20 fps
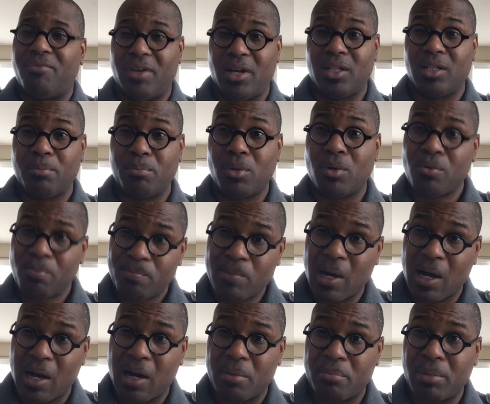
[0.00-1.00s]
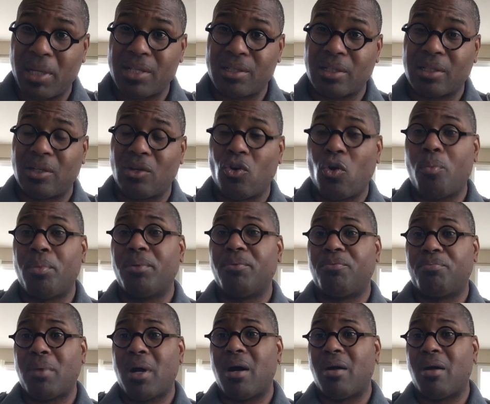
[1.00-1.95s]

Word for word: available, um, basically an open